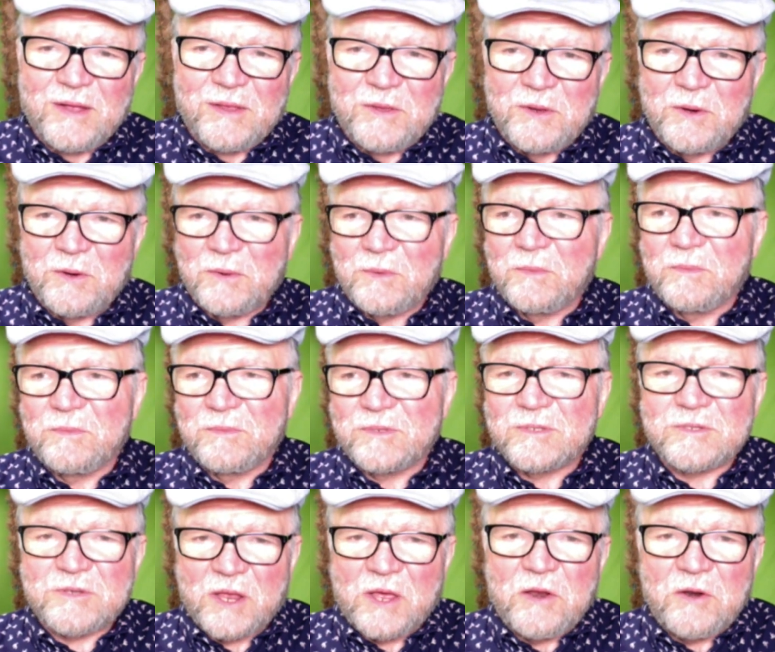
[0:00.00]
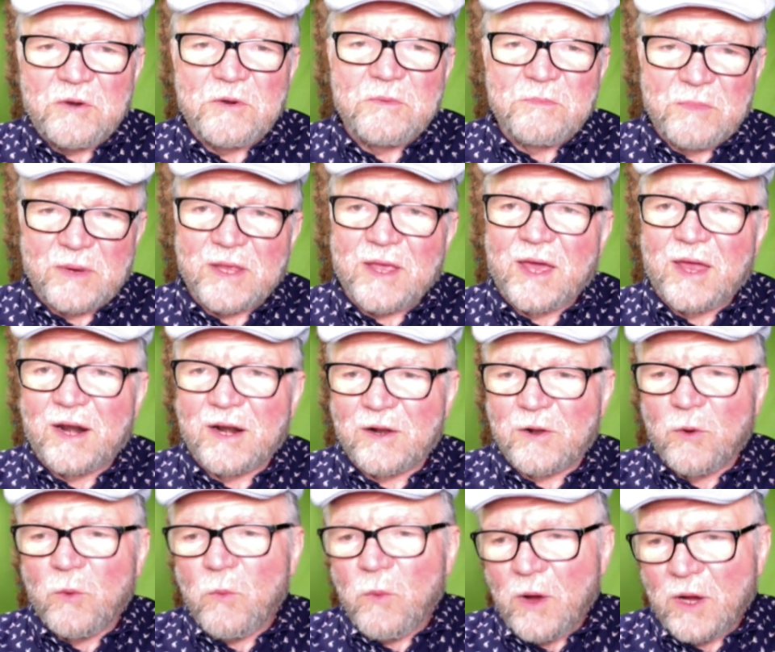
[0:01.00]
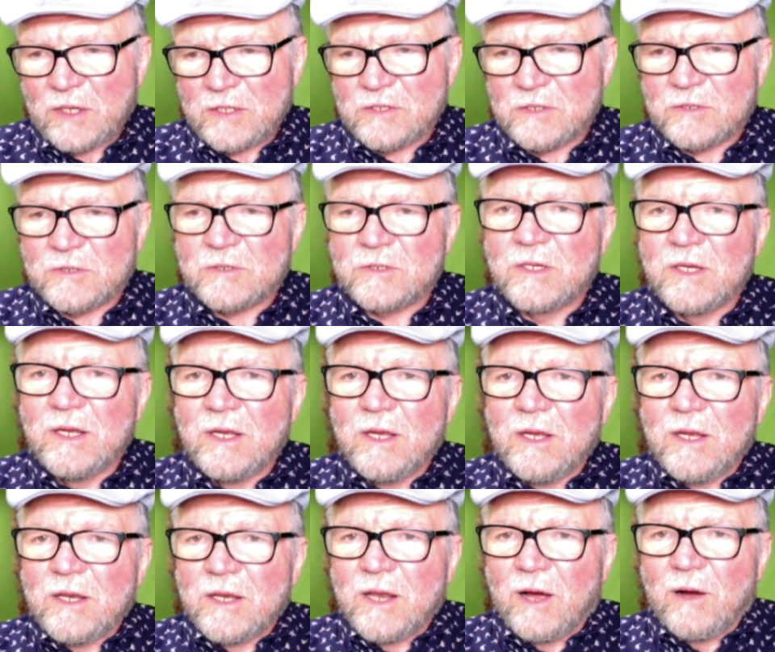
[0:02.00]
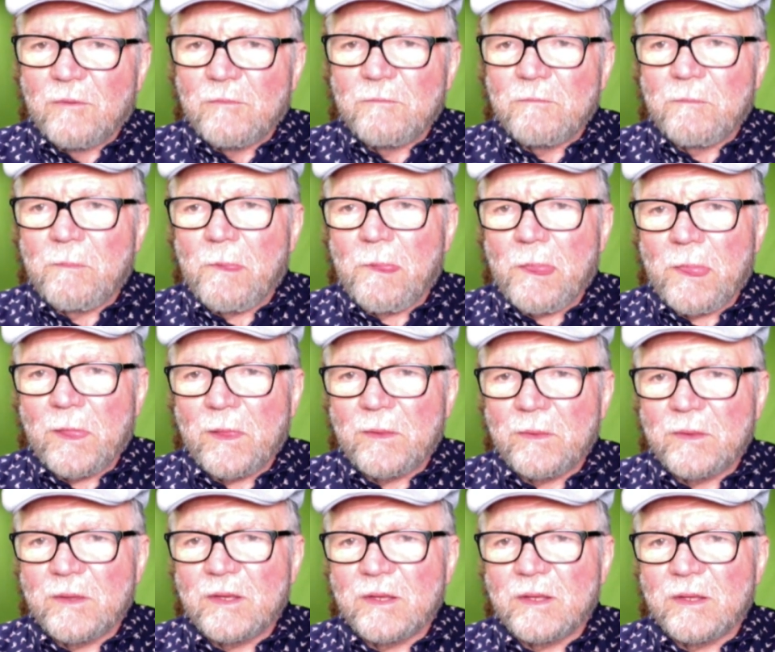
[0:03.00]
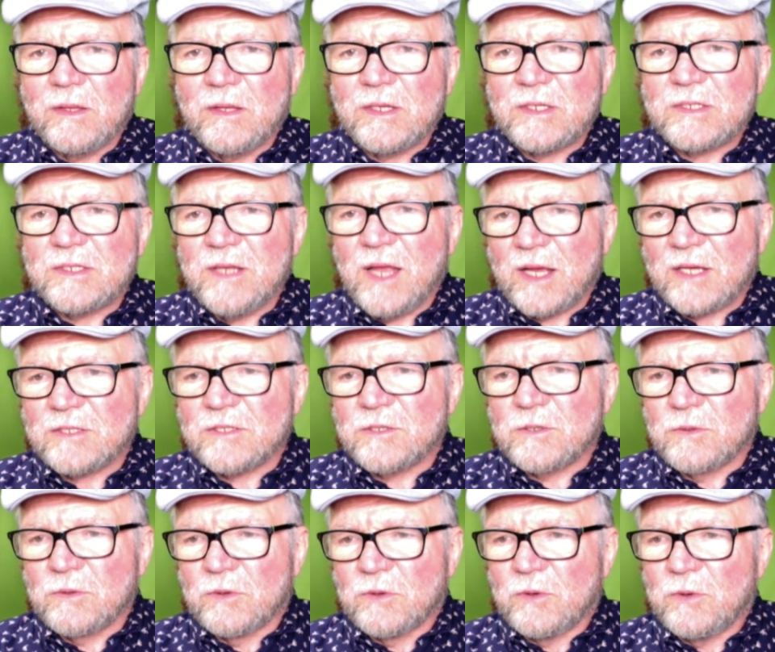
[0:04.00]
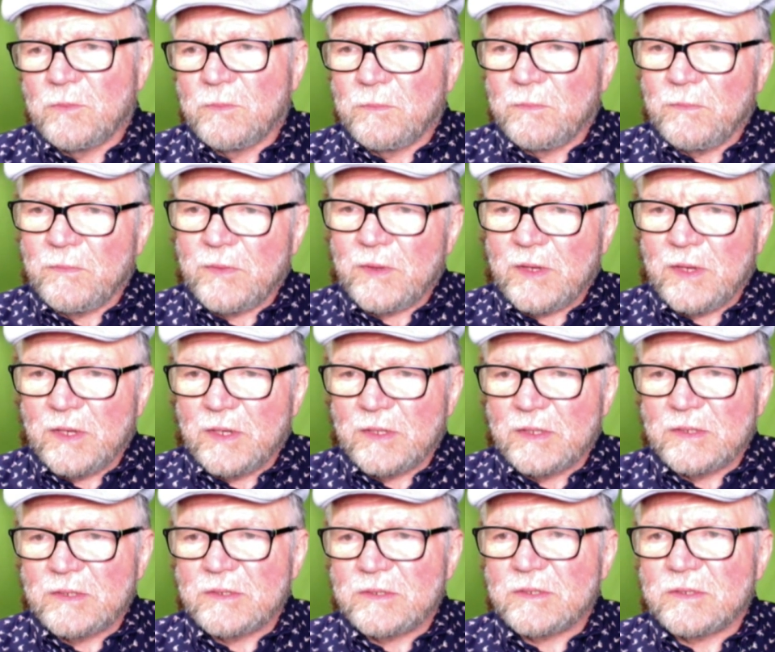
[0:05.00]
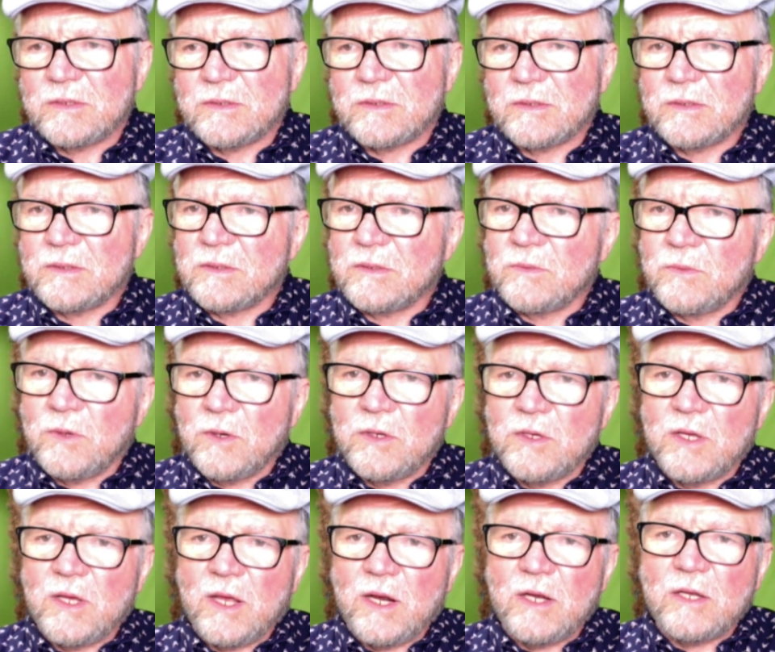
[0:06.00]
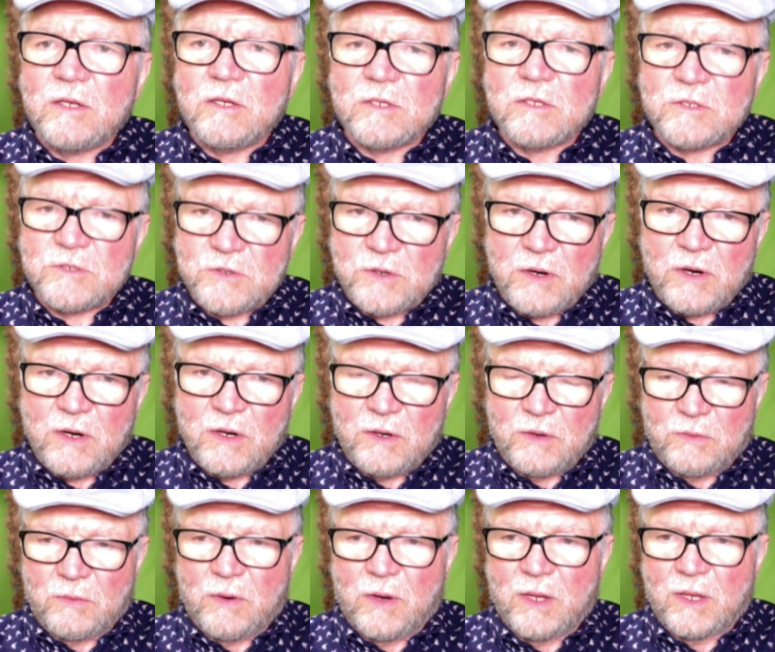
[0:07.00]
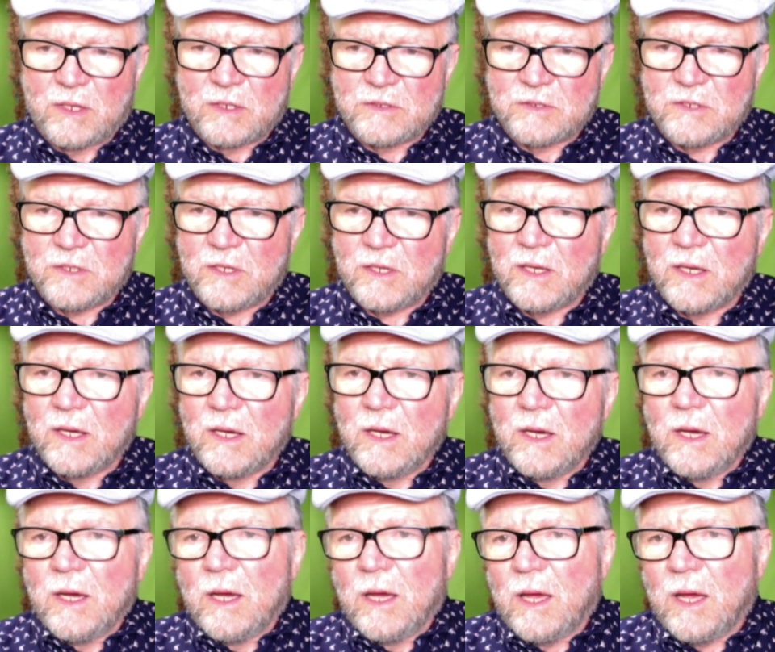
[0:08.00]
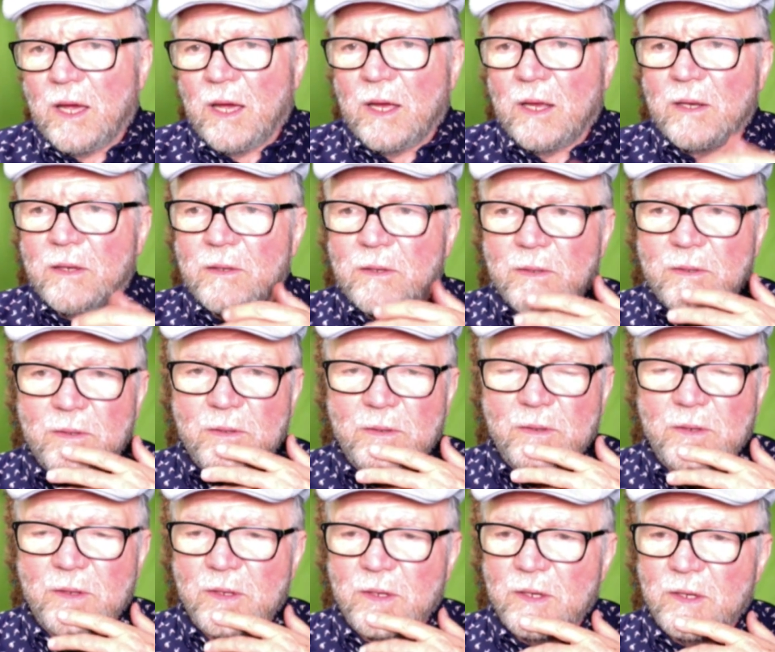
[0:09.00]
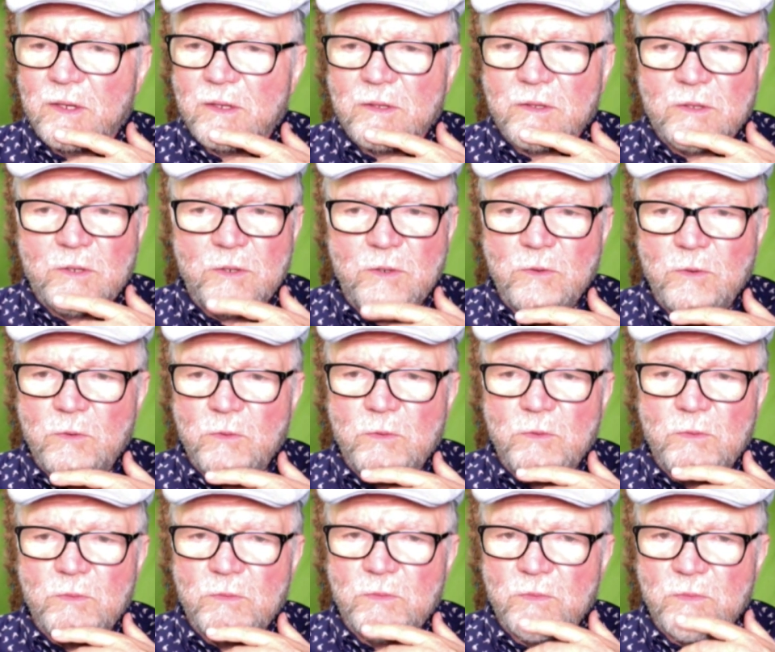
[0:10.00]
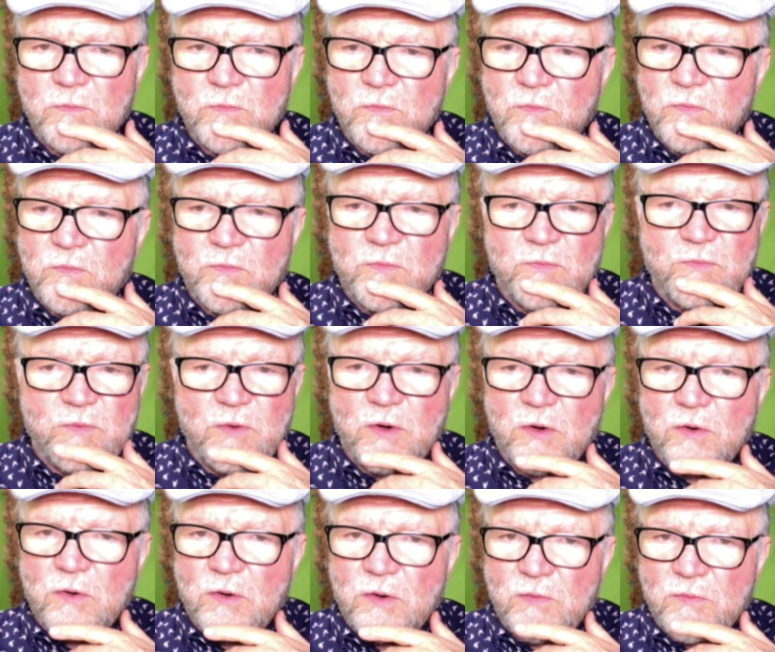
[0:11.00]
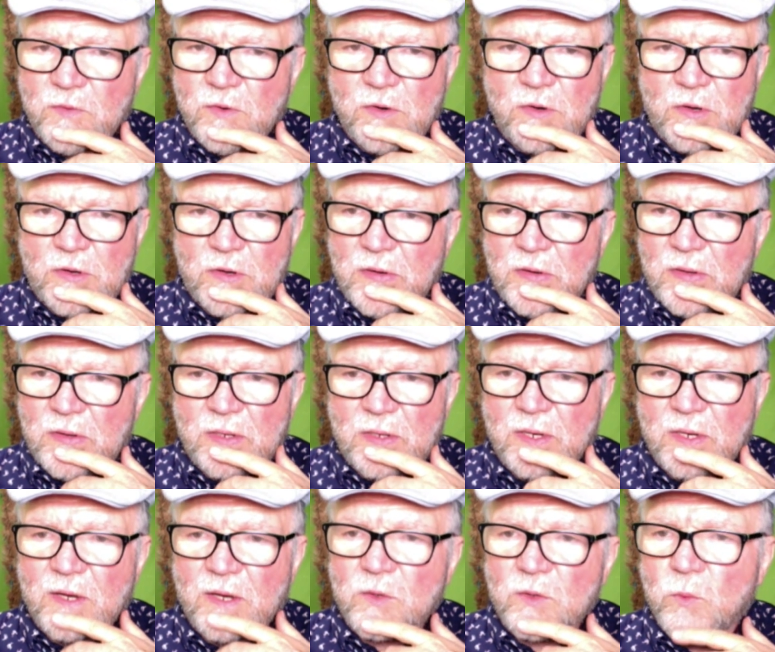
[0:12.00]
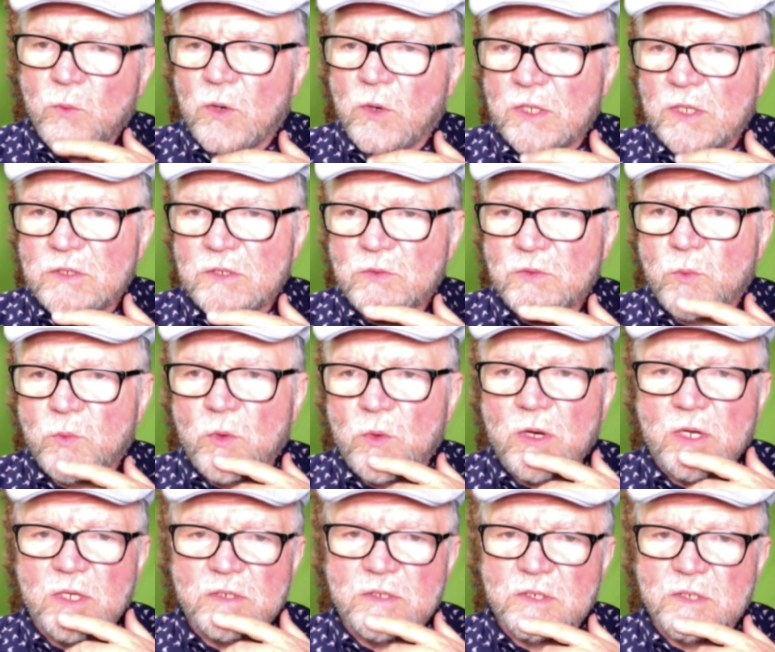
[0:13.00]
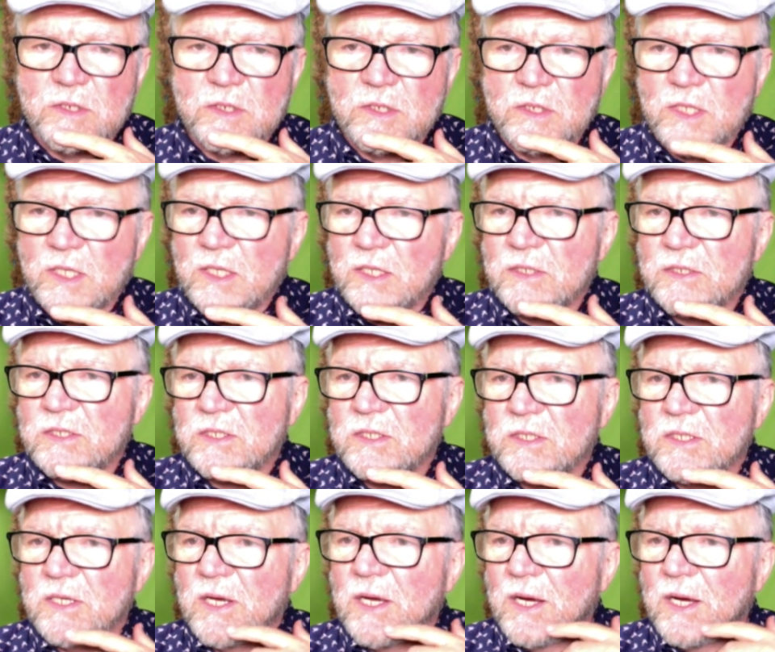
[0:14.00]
they're standard mechanical watches. Now, this next group is where you get into strong horology. And two very, very nice watches. One is the Zenith